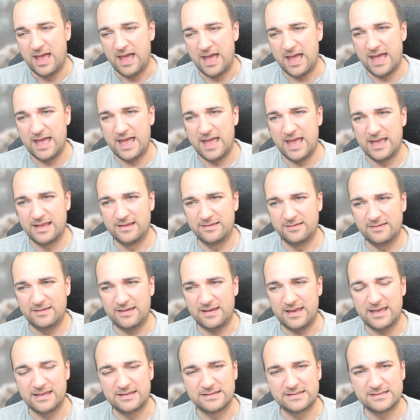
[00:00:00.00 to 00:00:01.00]
And
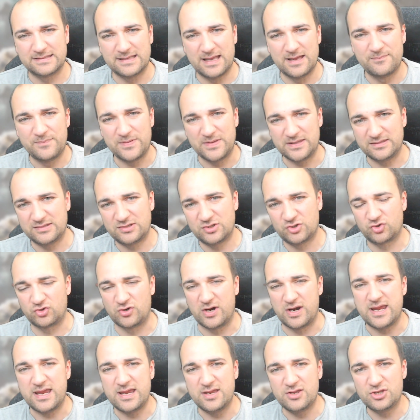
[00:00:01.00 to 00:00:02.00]
it's a bit
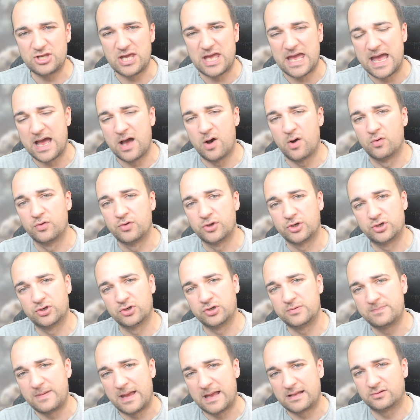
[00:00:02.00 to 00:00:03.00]
strange how the
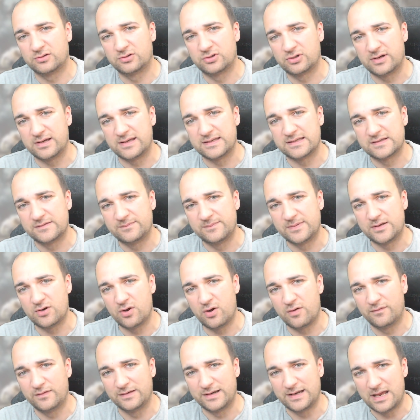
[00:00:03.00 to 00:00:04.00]
good battle traits have been
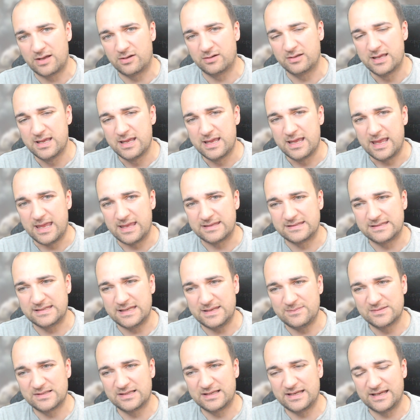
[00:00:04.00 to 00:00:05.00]
offered out. It
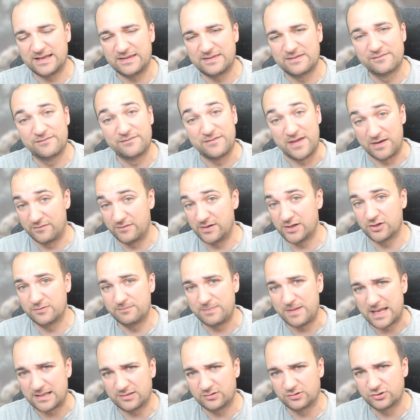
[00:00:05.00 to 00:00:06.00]
seems like the very good
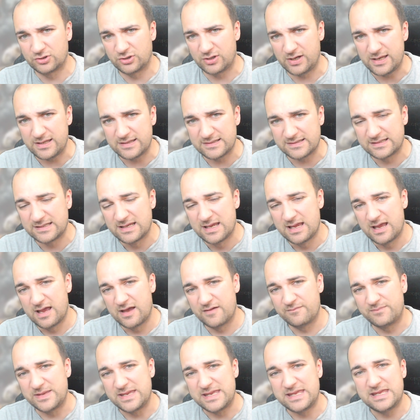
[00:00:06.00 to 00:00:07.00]
battle traits
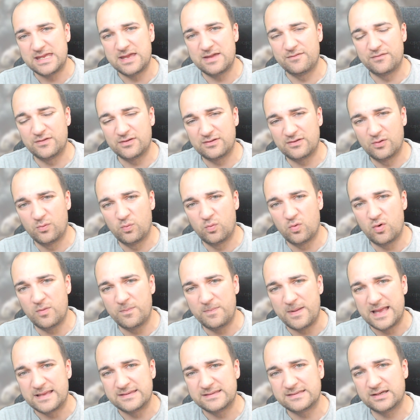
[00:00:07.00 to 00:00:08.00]
have been given to
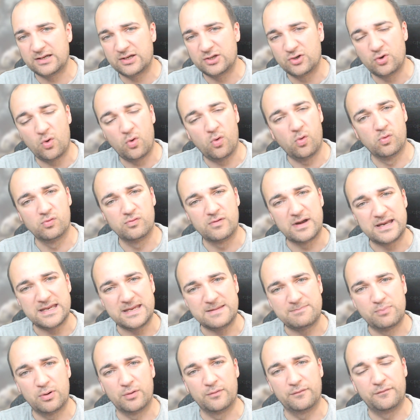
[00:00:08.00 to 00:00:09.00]
warbands that can
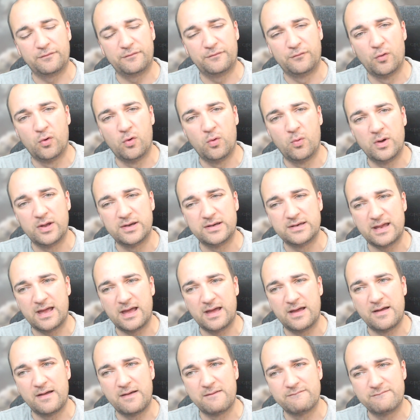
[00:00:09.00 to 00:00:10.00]
already put forward
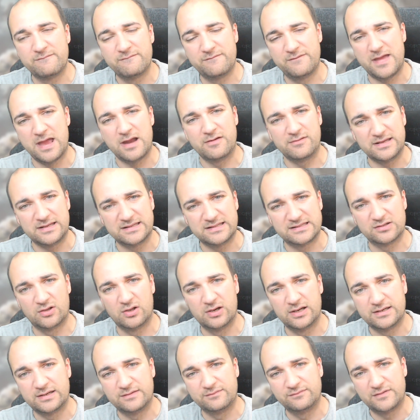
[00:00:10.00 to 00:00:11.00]
very
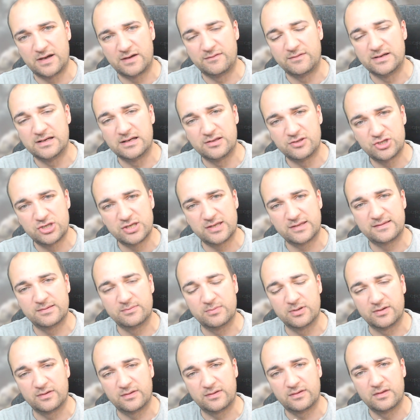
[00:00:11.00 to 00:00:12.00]
solid and very
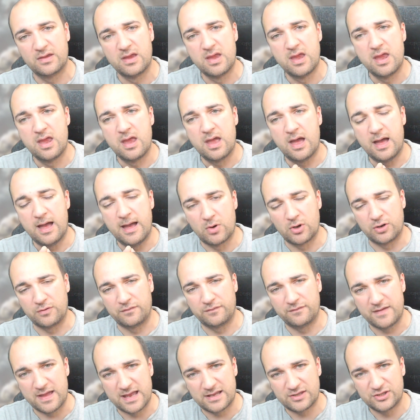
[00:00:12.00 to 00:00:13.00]
legitimate
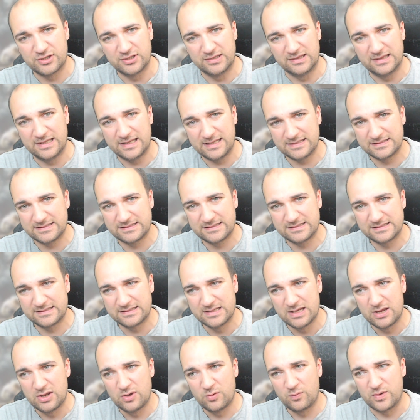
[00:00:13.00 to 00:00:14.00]
monofaction lists,
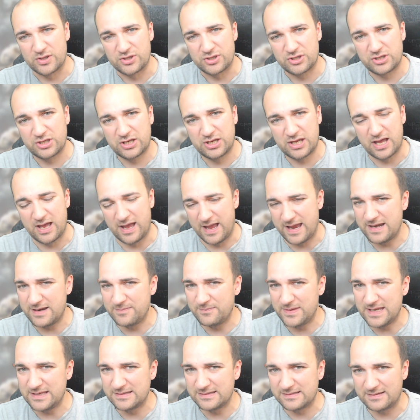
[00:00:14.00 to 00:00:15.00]
which kind of
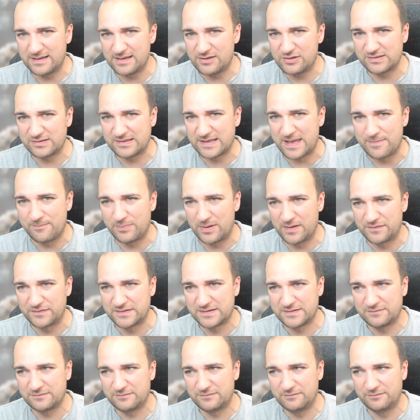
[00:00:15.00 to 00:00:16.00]
means that they just get
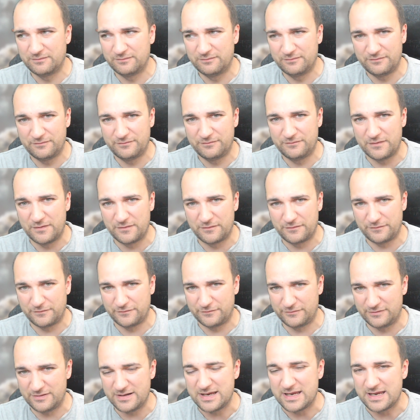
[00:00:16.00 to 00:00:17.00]
buffs for
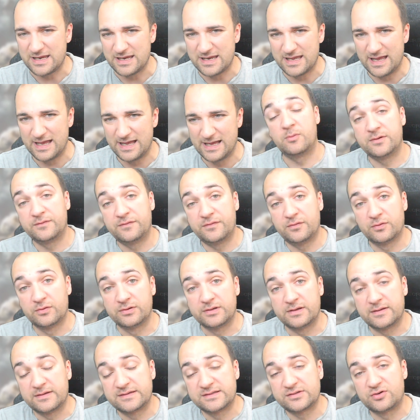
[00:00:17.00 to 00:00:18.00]
free. I would have
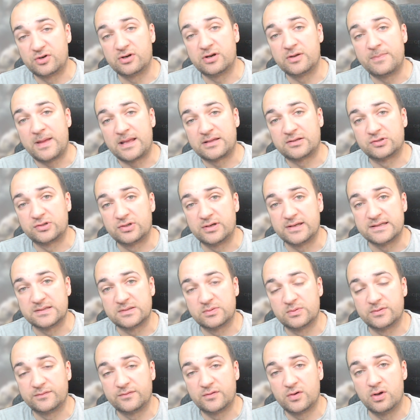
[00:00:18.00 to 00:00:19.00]
thought that the stronger battle
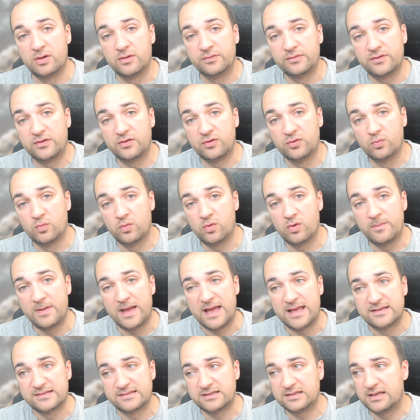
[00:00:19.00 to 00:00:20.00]
traits would have gone to
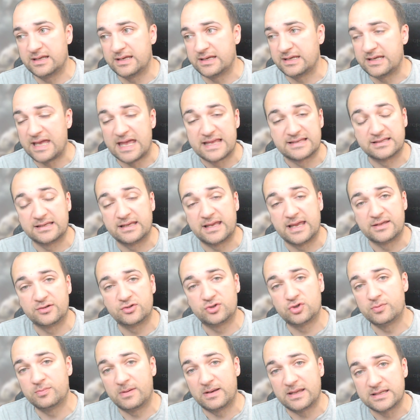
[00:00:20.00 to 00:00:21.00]
warbands like Askagan
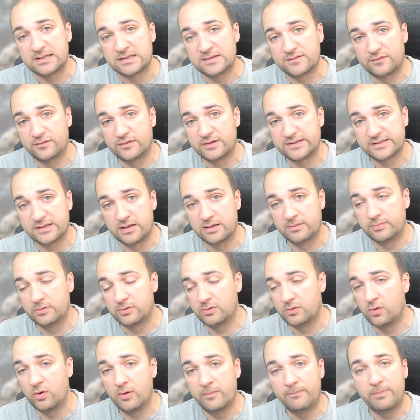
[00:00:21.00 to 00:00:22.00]
Trueblades, for
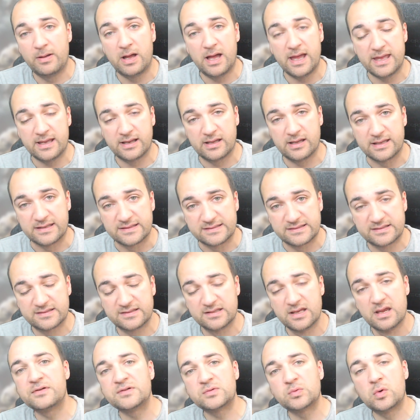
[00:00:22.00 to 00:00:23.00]
example, or
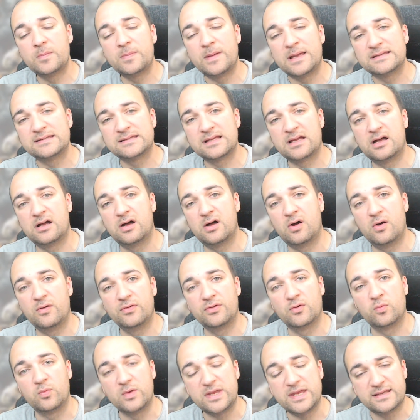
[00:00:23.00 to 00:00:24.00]
Pyregeist. Those warbands that are on
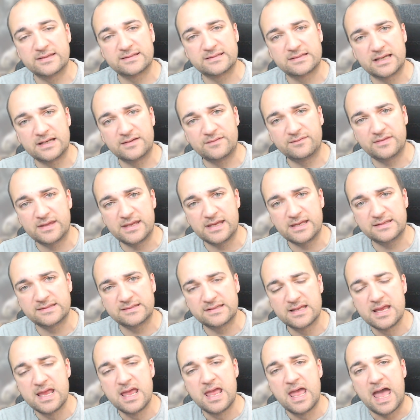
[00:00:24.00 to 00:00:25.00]
the weaker side of
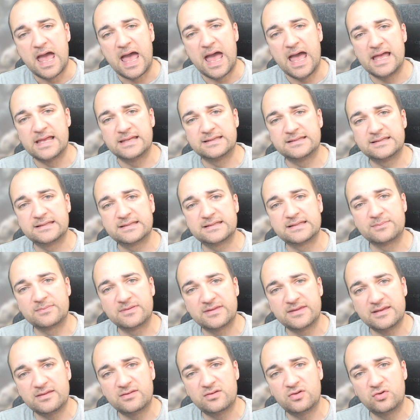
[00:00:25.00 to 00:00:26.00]
things, as
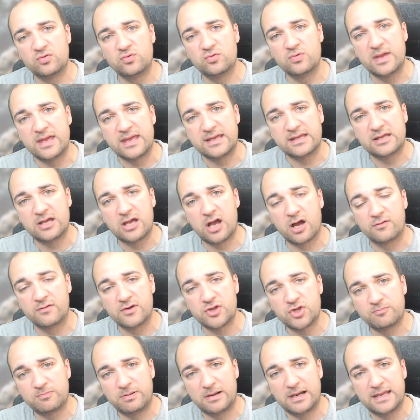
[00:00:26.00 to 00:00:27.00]
something to
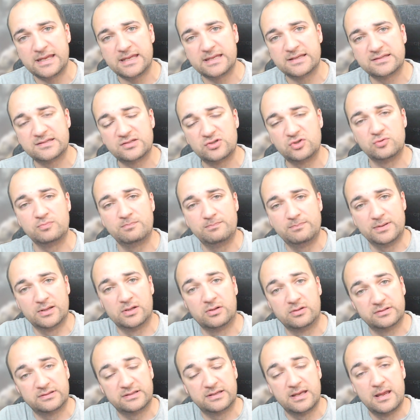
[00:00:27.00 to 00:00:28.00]
encourage players to
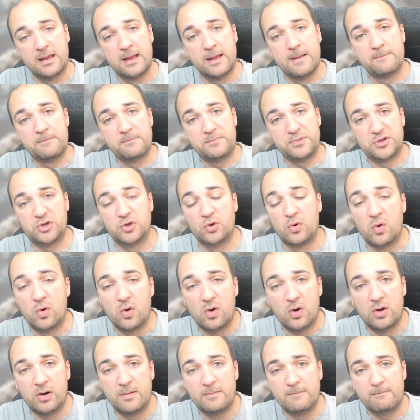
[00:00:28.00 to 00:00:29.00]
build
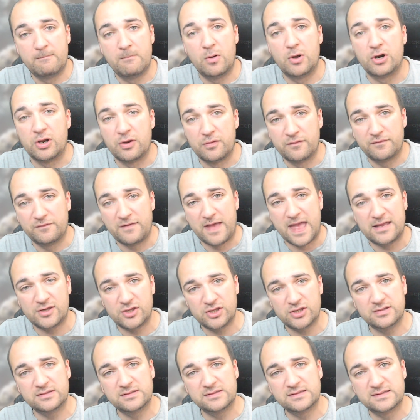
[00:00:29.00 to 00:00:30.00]
pure mono
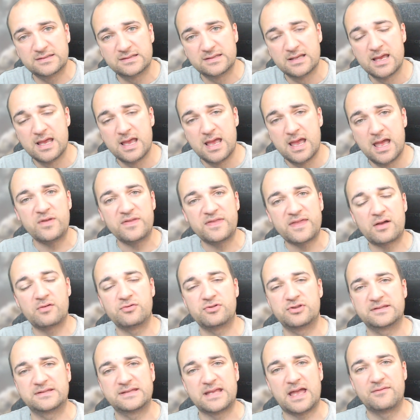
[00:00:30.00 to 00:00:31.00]
factions
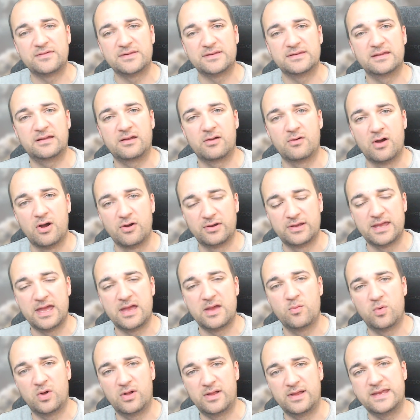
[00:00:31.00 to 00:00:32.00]
without just having to go, okay,
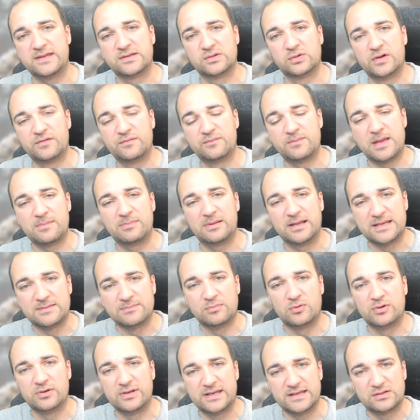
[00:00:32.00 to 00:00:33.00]
well, here's all of my
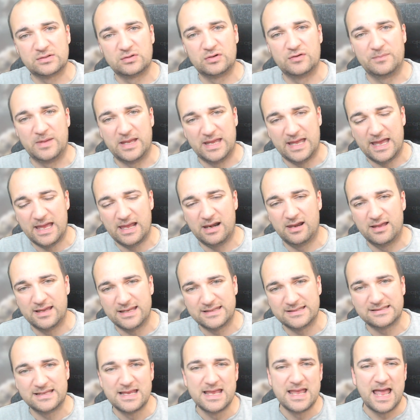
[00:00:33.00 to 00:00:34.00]
Bladeborn, here's all of my
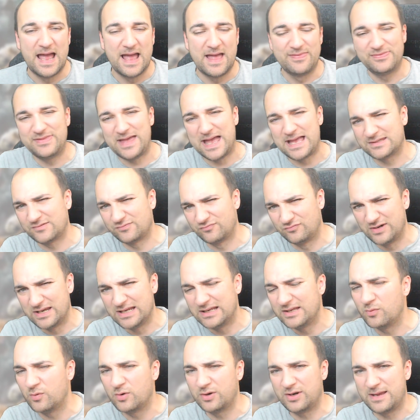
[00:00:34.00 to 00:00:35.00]
allies, and that's
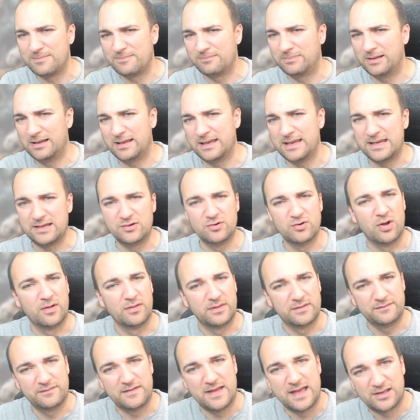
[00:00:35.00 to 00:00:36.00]
really what I'm playing, not
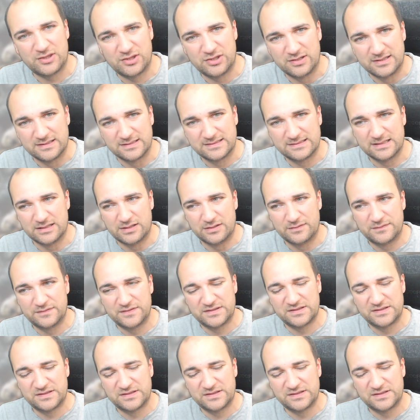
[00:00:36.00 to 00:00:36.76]
the faction itself.